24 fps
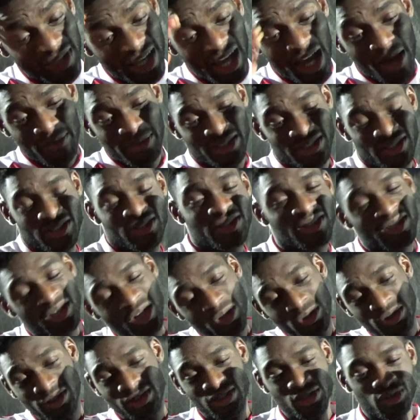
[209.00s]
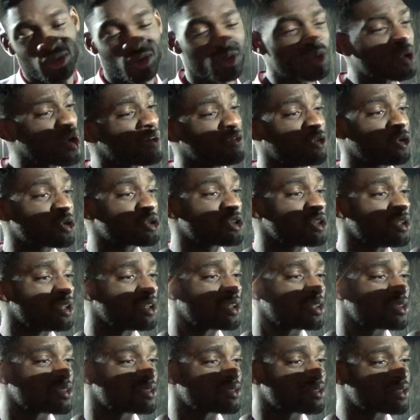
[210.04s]
Yeah, I mean, the goal that they scored was quite
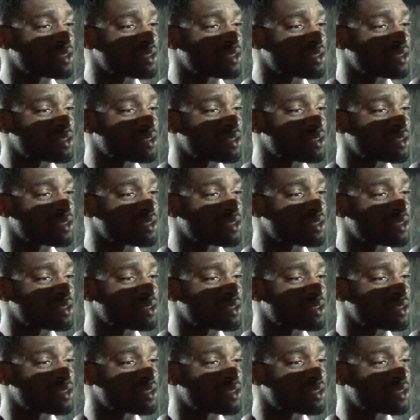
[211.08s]
fortunate